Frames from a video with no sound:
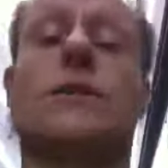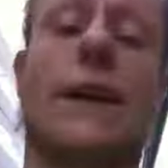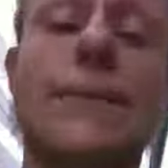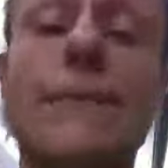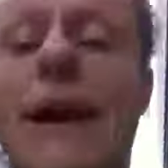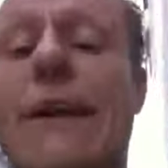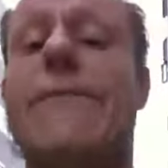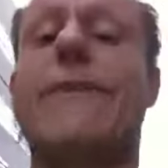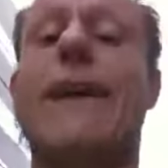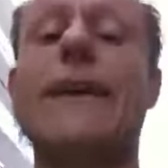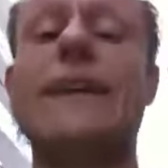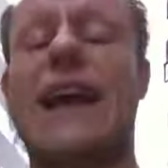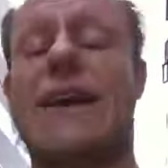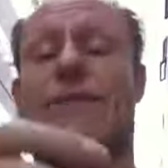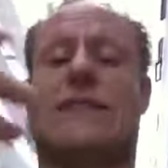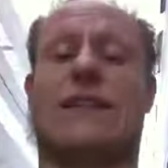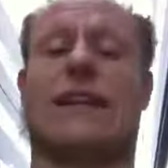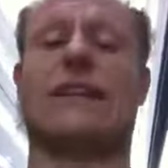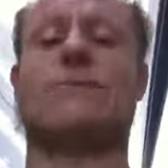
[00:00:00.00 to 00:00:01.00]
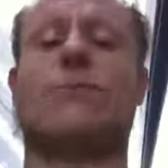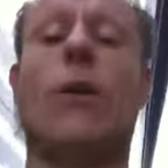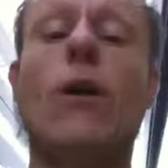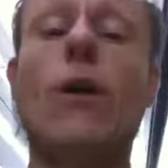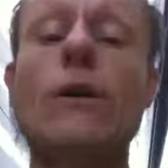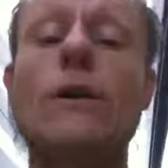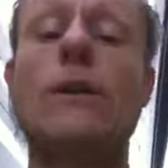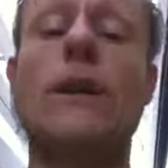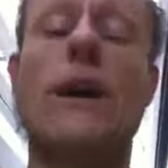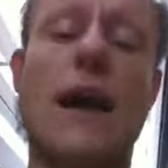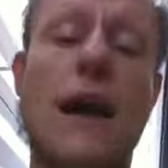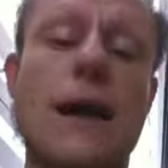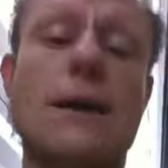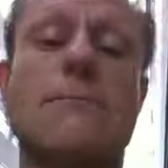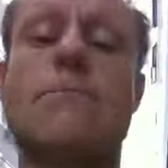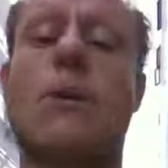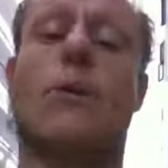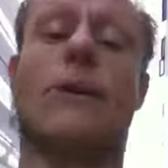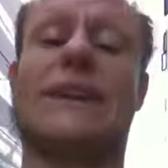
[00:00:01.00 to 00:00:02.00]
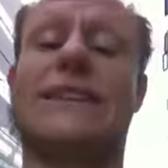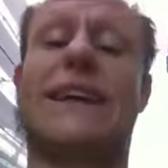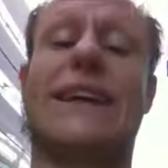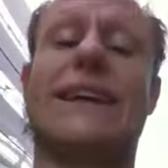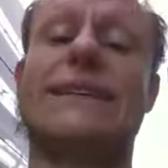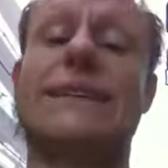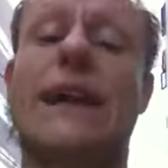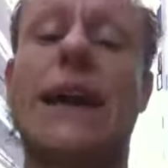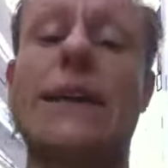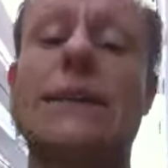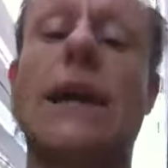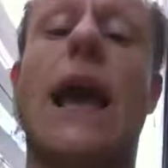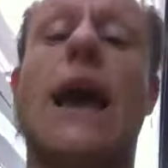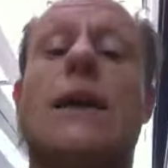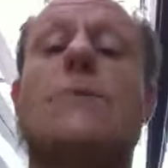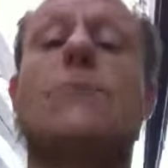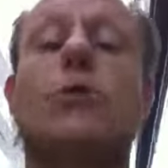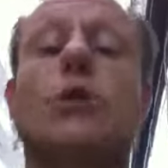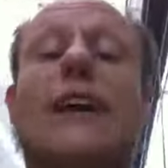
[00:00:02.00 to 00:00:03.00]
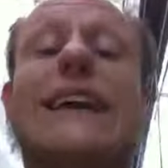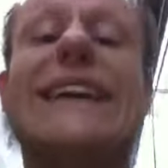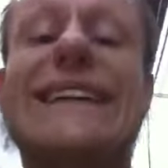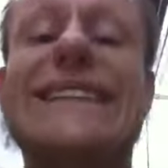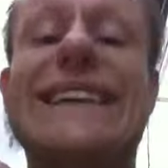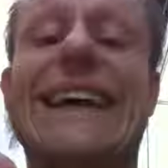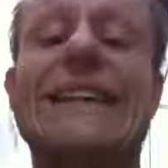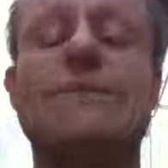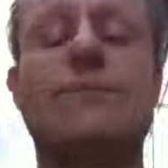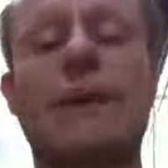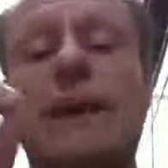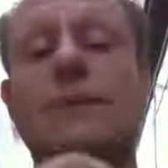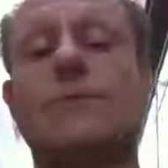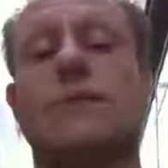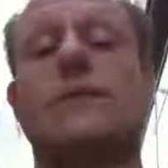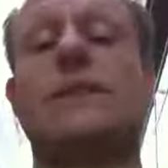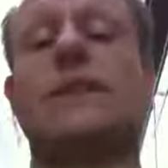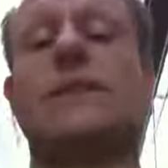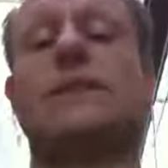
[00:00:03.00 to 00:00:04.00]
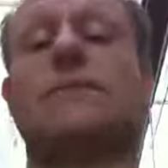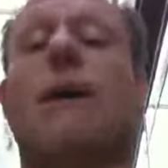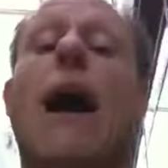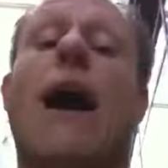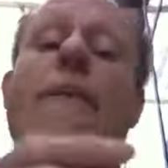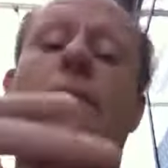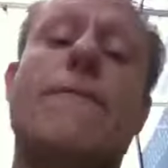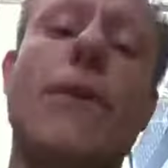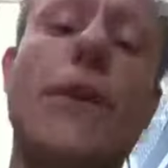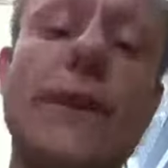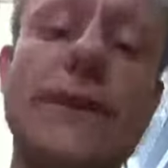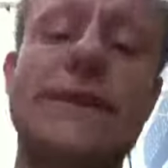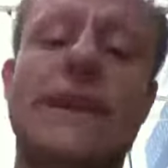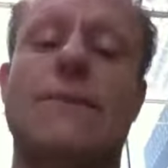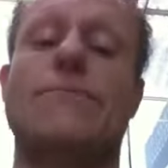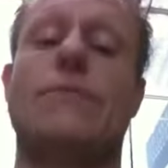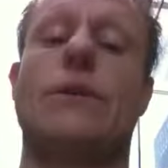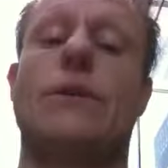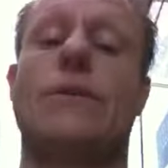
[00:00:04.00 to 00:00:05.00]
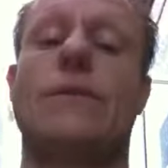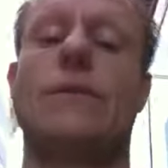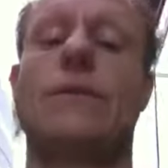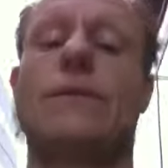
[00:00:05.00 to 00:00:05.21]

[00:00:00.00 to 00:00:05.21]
So you might find you have a task board, but when you take a task, you put it in a task management system, for example.